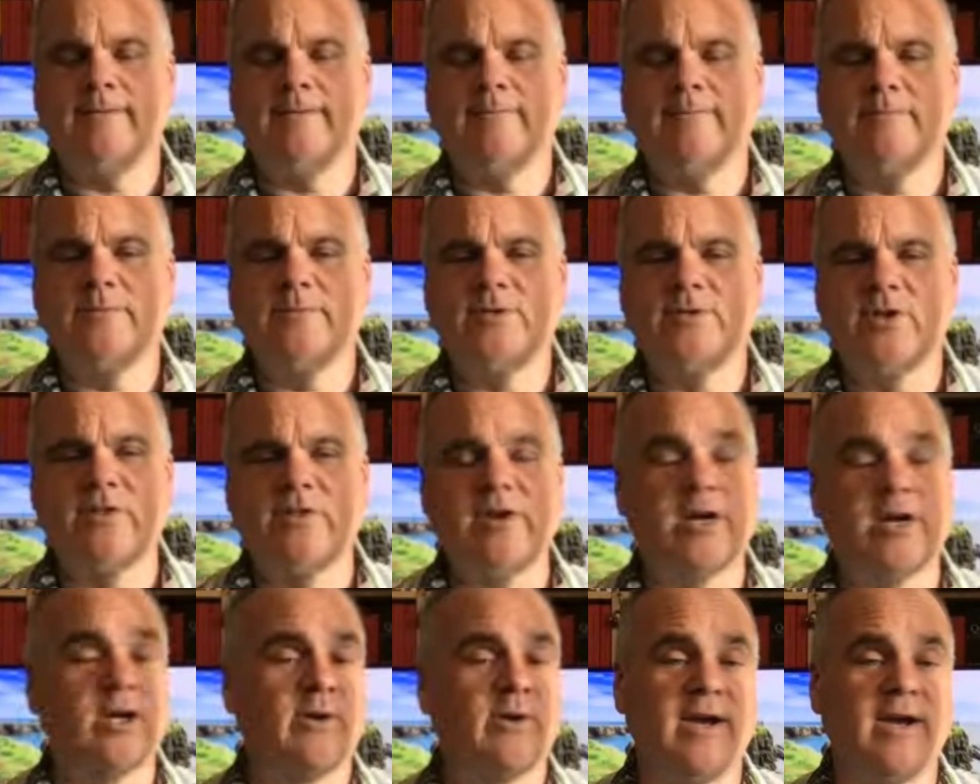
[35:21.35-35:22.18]
So they're a
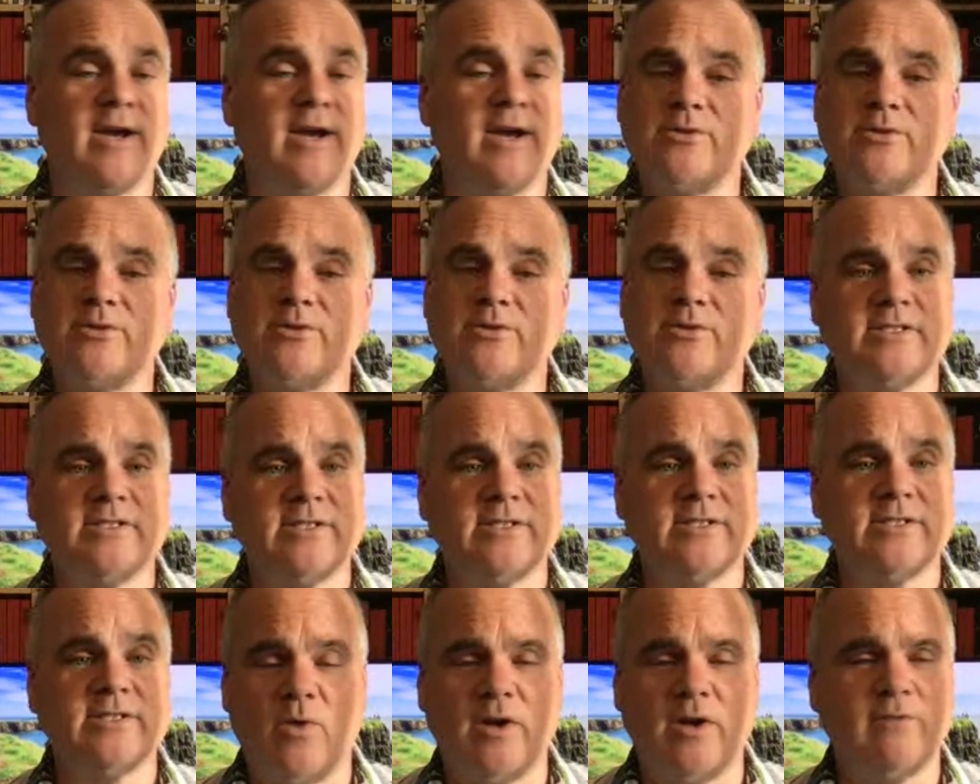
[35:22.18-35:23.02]
great source. They're a
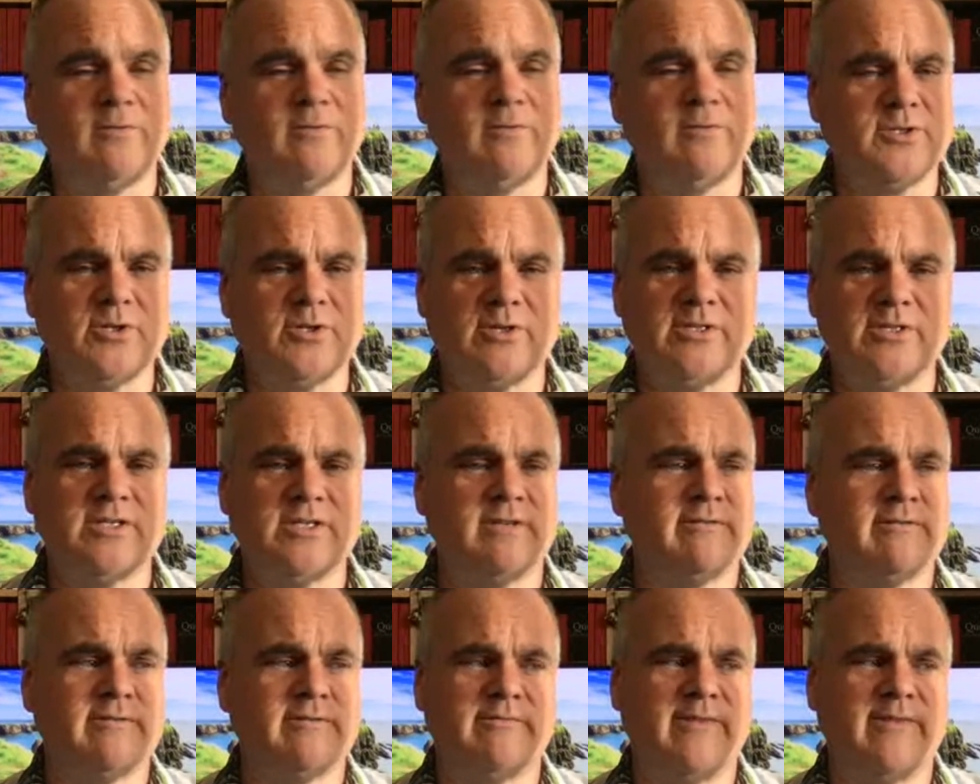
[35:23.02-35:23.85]
wonderful source. They're
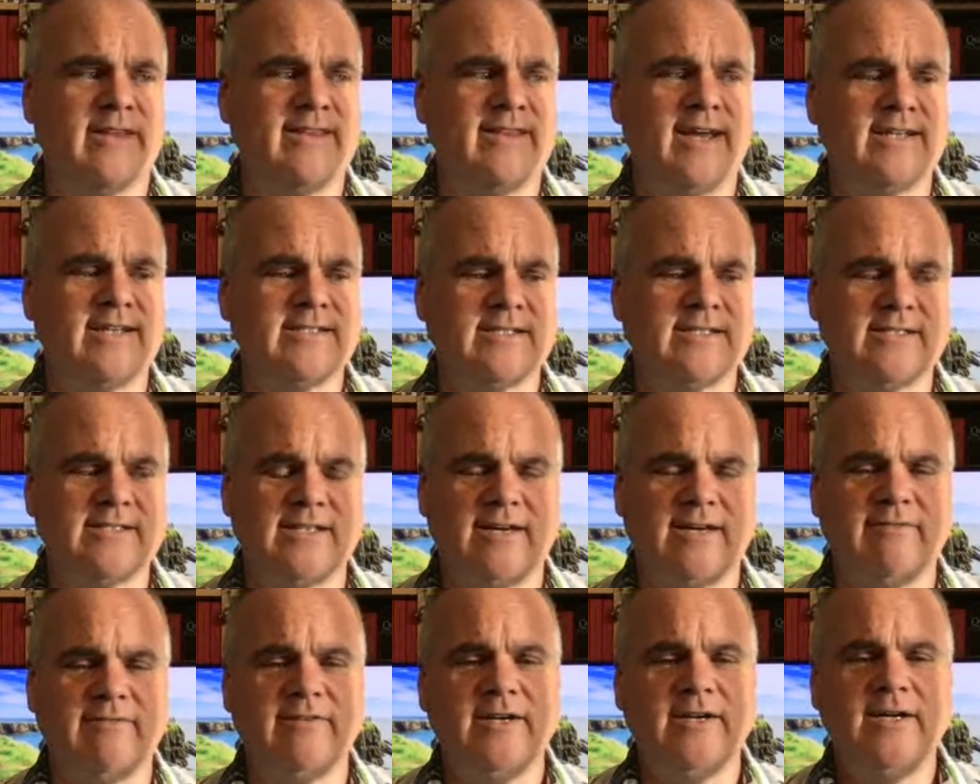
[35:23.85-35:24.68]
fantastic stuff.
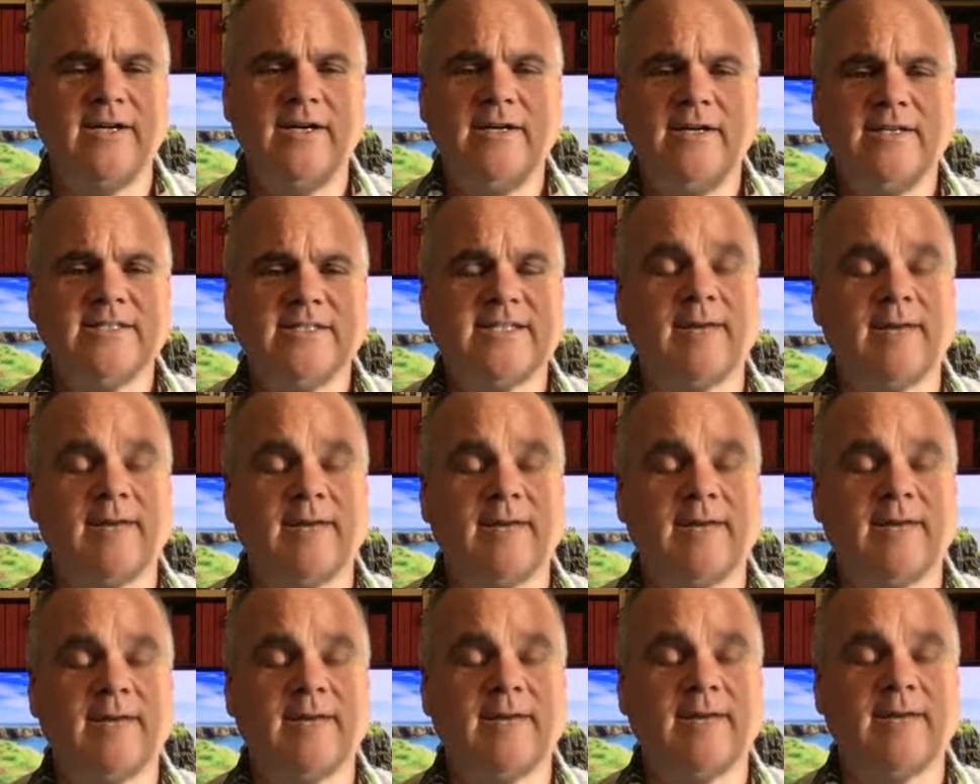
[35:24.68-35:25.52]
Some of it
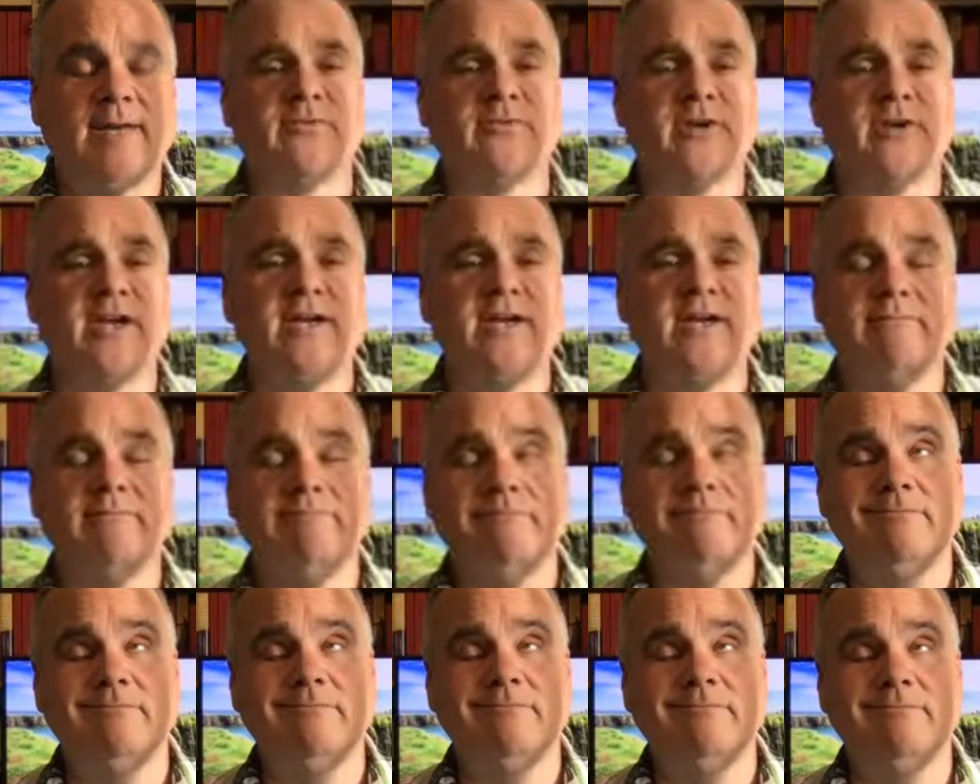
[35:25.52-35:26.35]
is free.
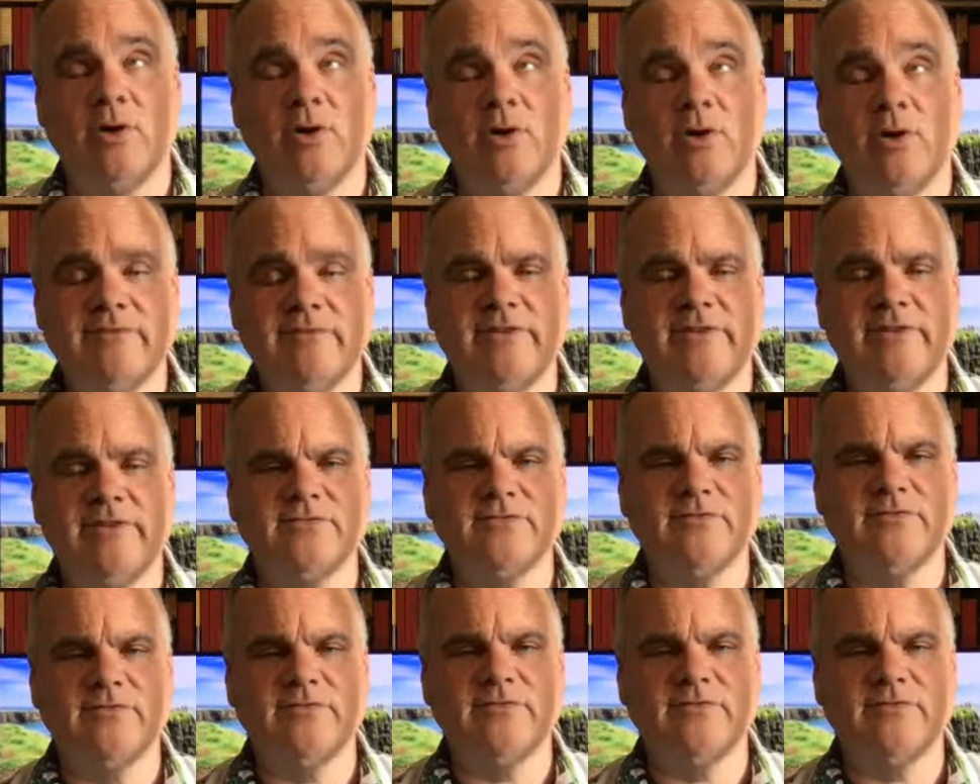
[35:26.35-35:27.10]
Most of it is free.